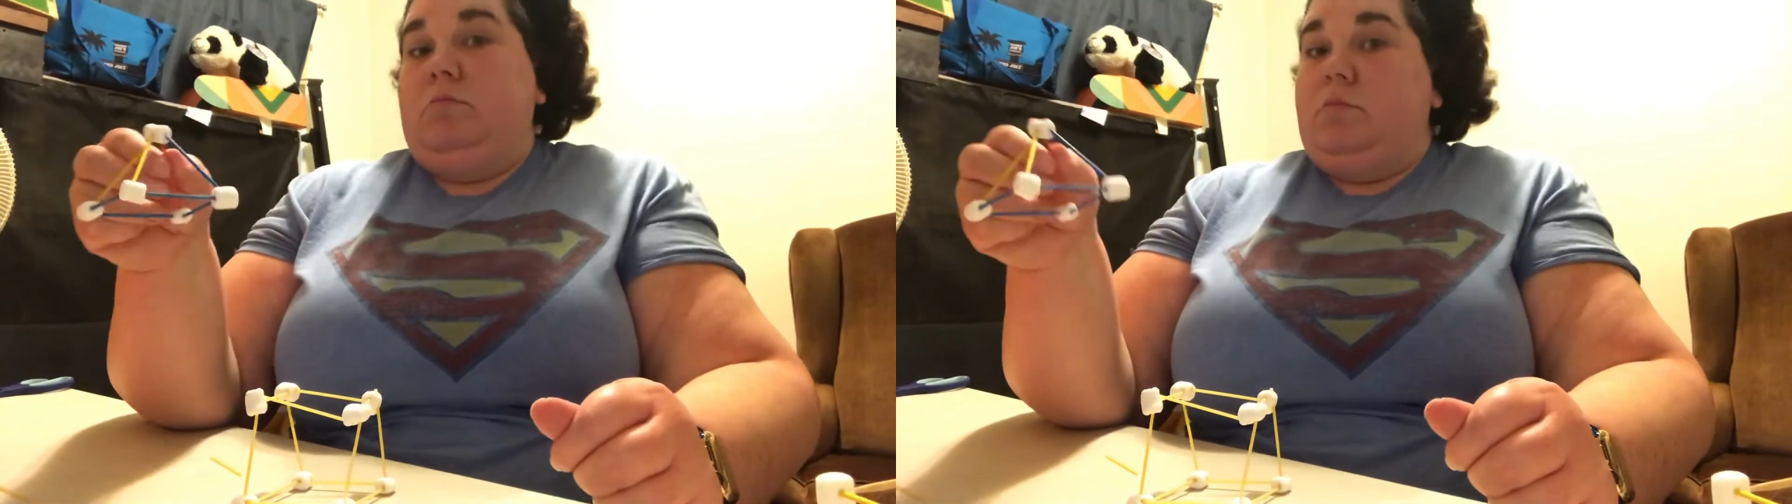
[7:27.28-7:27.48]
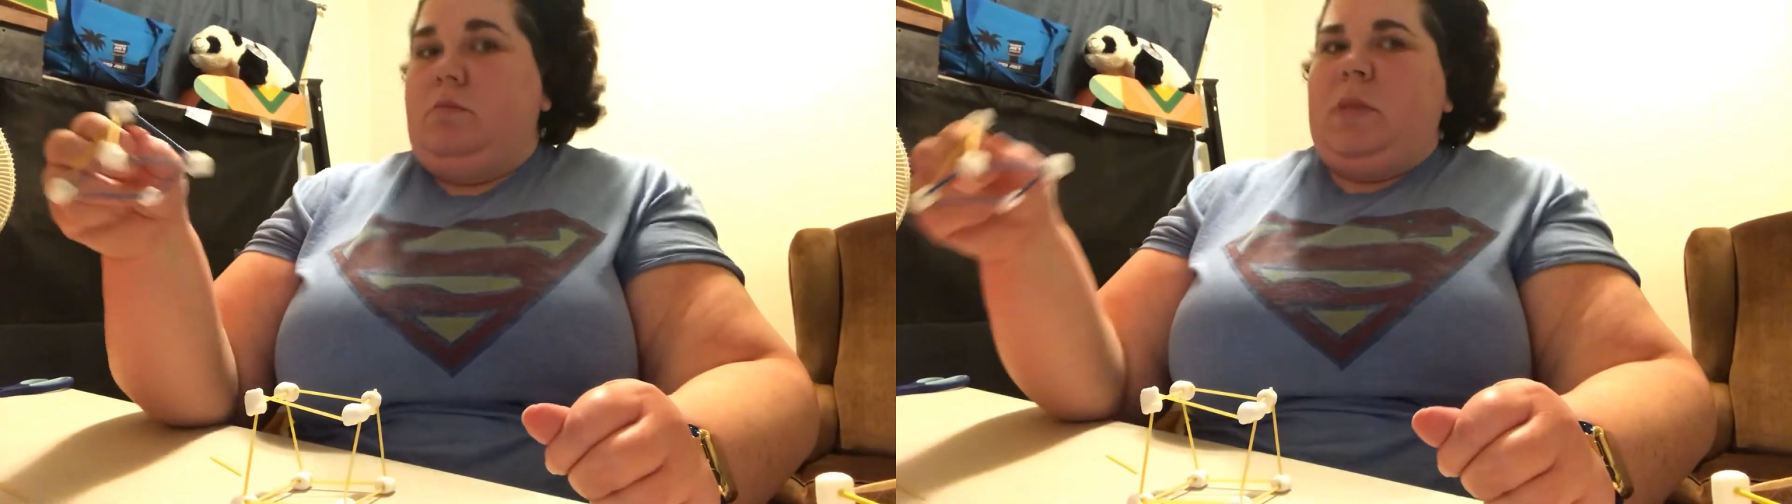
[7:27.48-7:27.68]

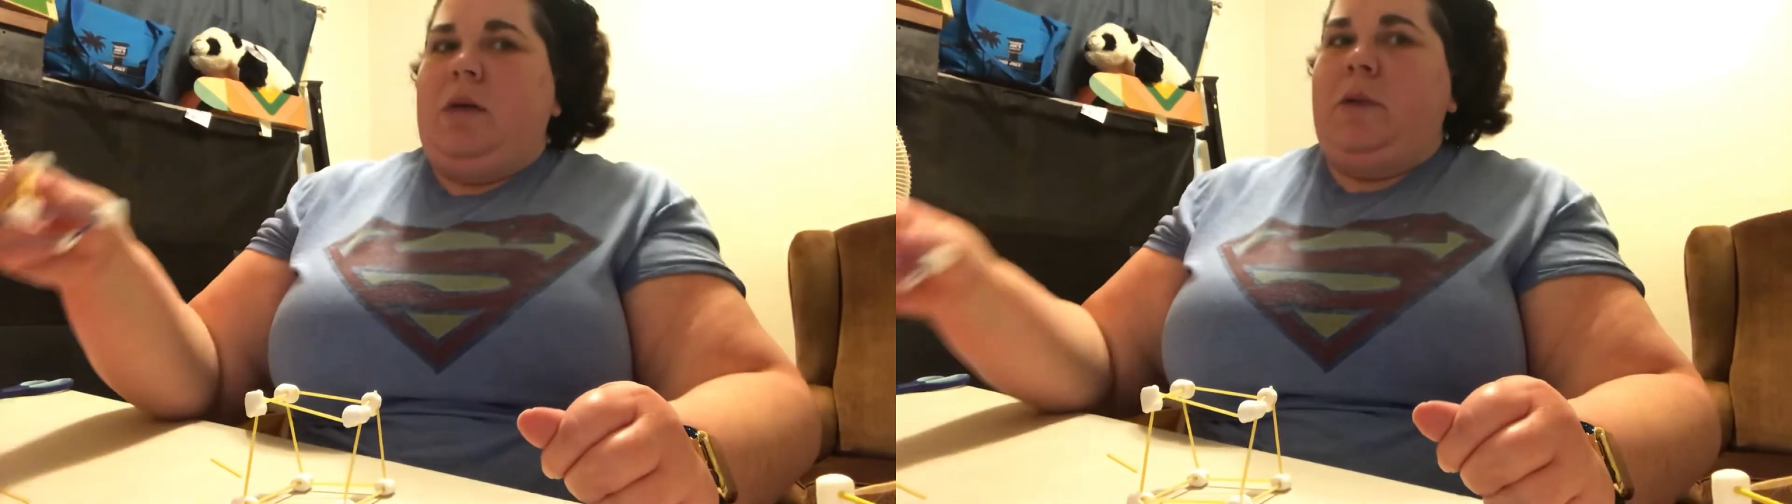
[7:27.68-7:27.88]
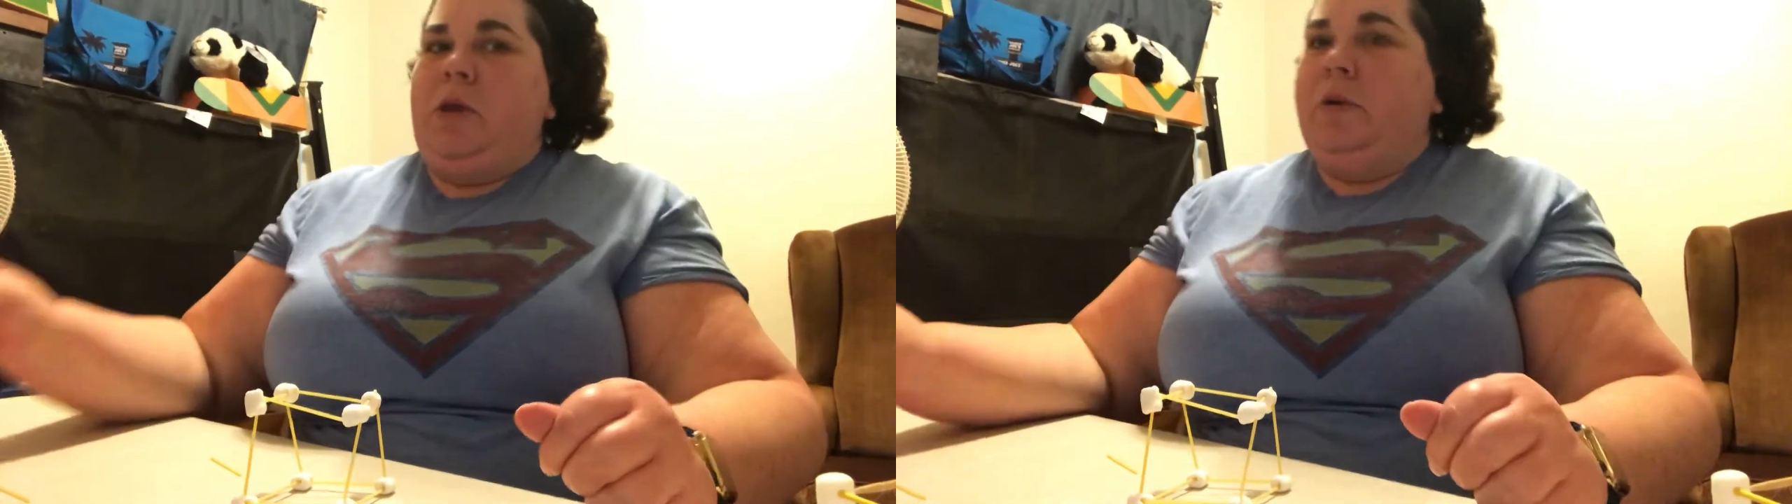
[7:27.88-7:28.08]

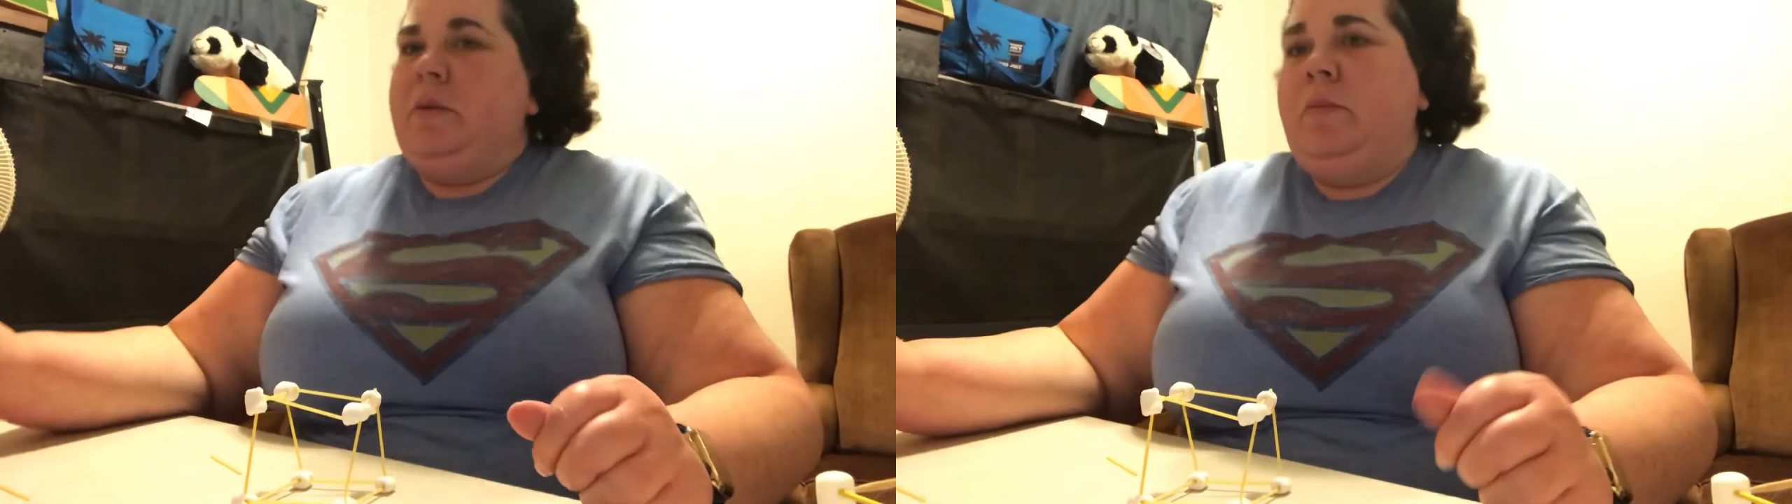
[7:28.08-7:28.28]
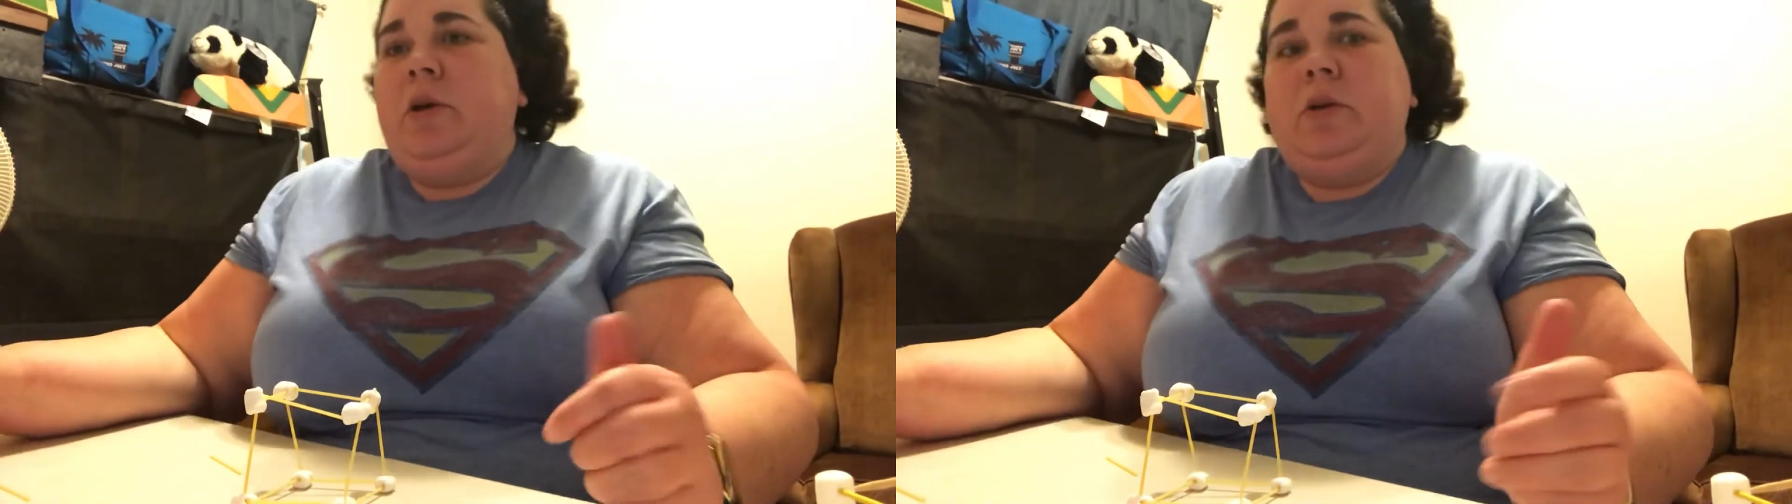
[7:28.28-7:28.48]
maybe you
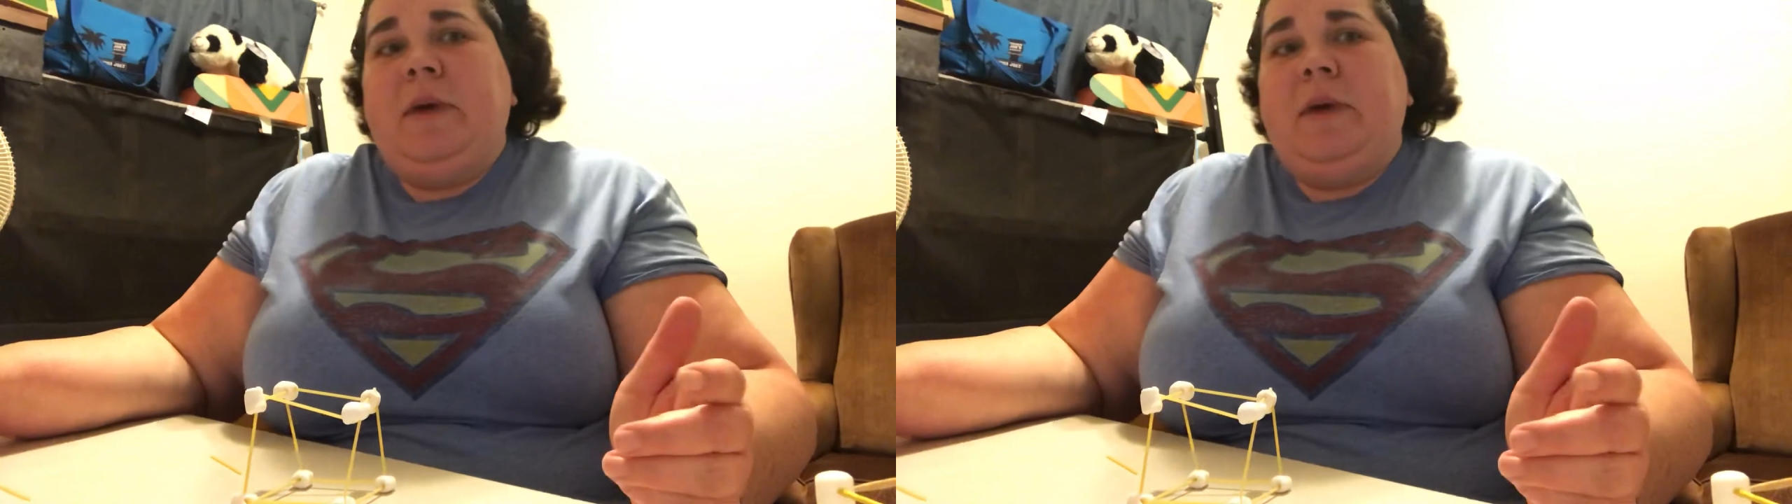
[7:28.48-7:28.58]
can build a